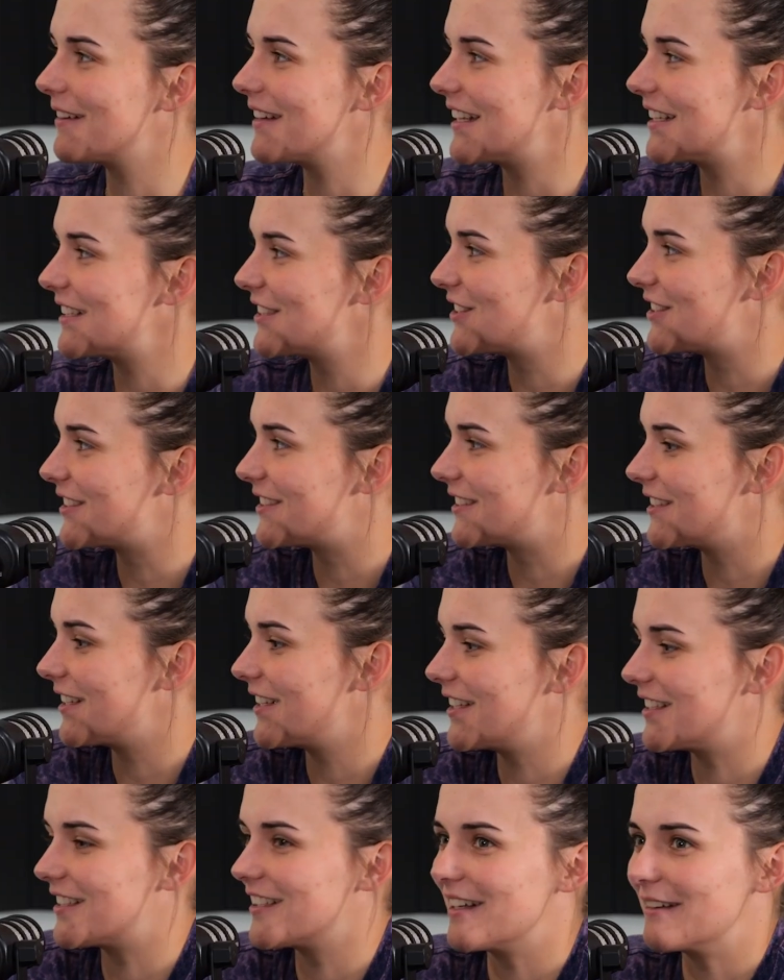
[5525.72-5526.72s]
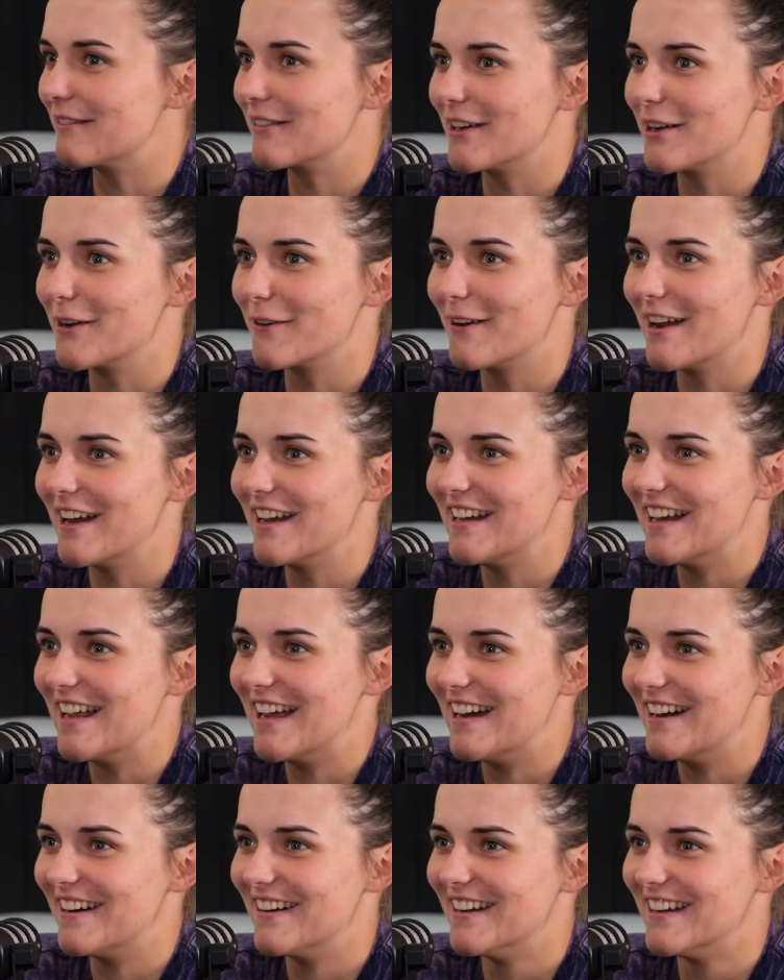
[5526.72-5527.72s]
like, "Shit, I'm going to run
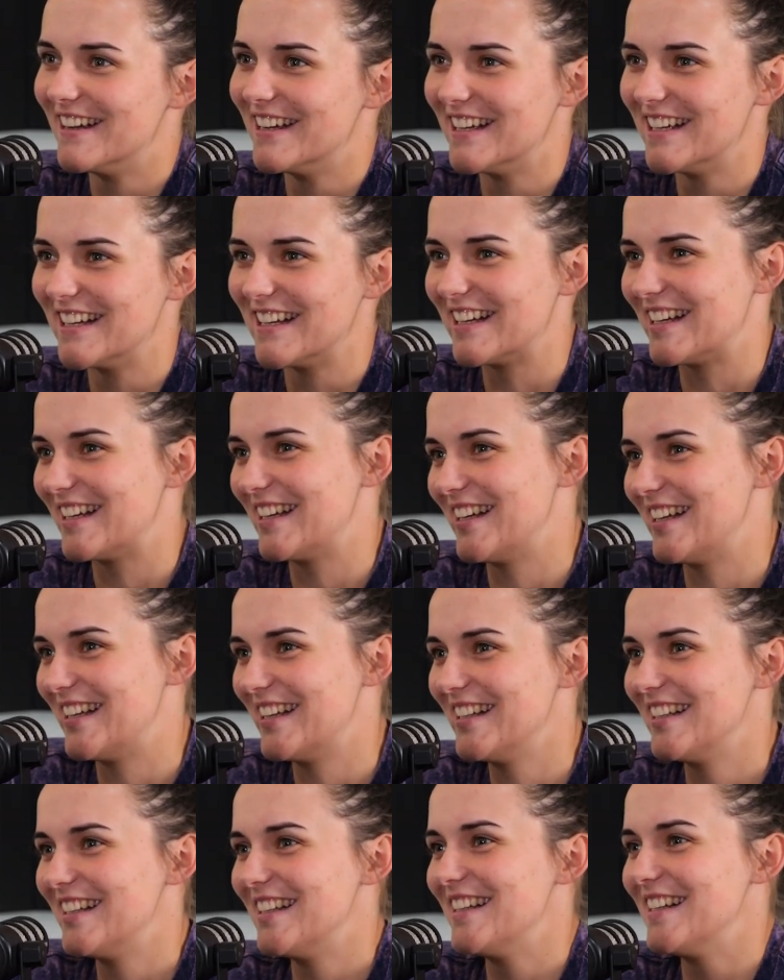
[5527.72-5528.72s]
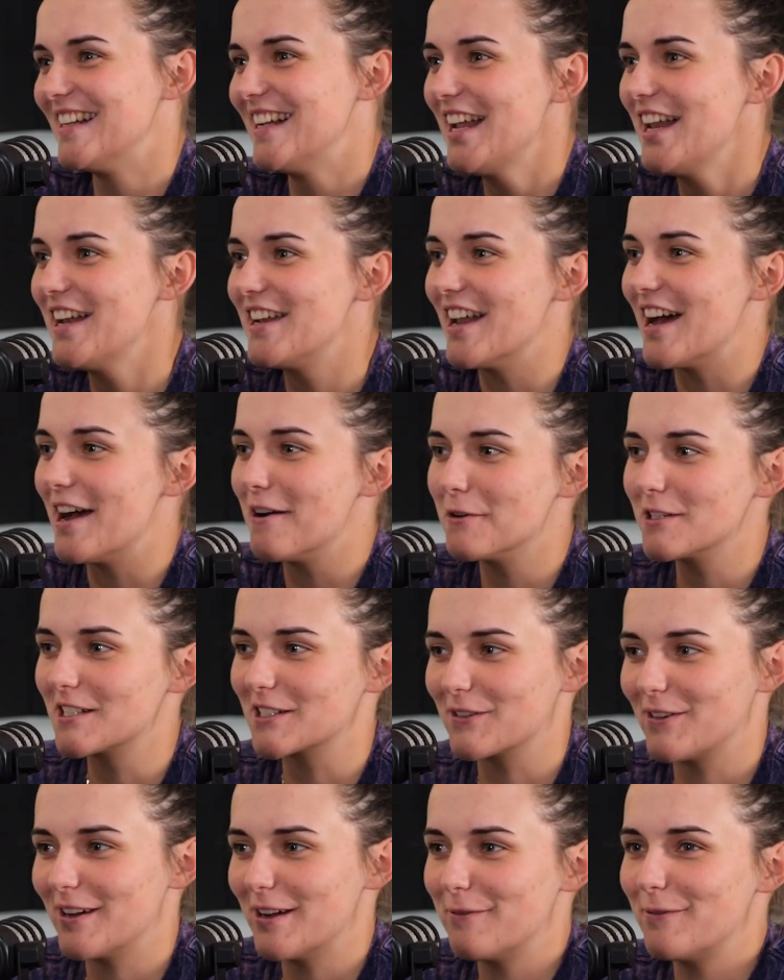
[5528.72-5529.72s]
now." No, it
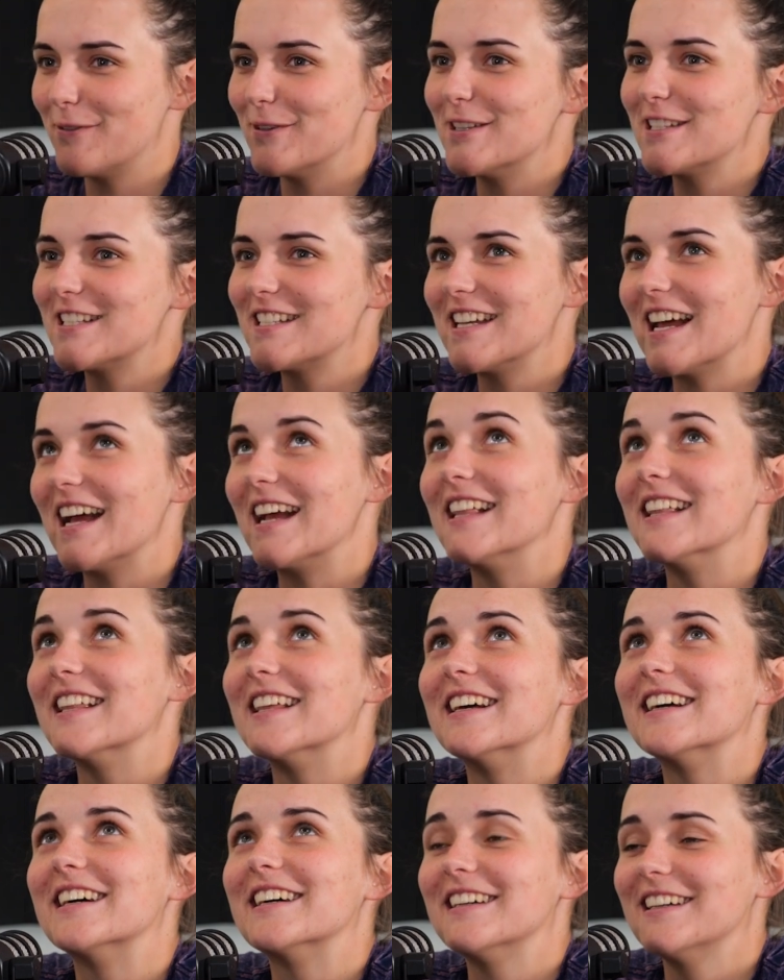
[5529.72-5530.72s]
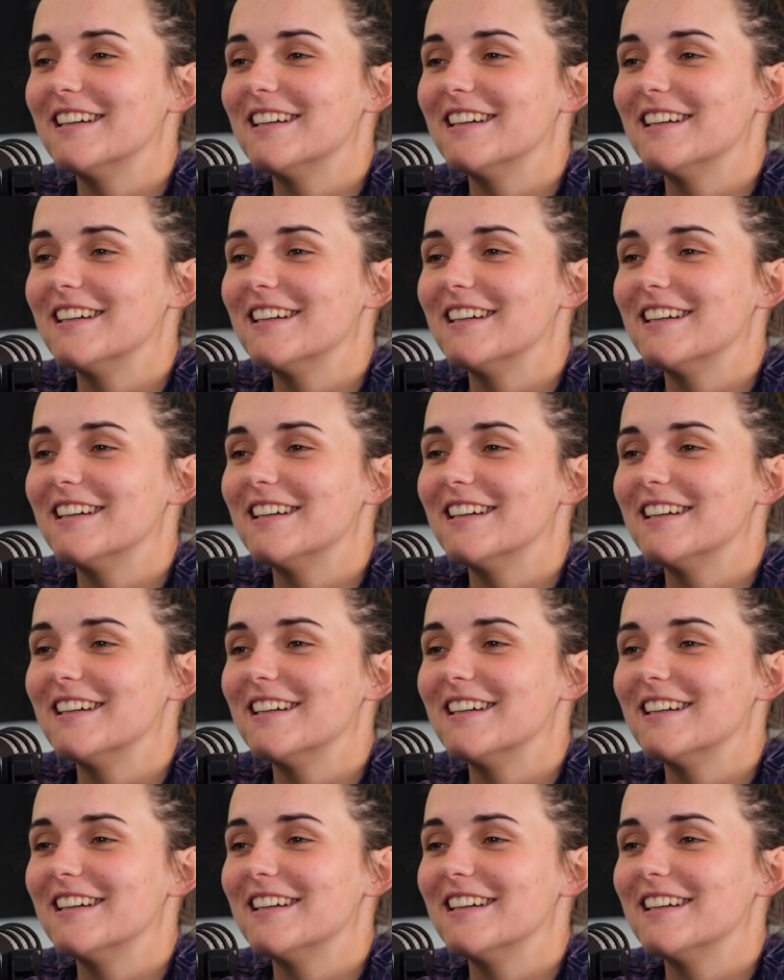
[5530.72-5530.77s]
wasn't quite first date.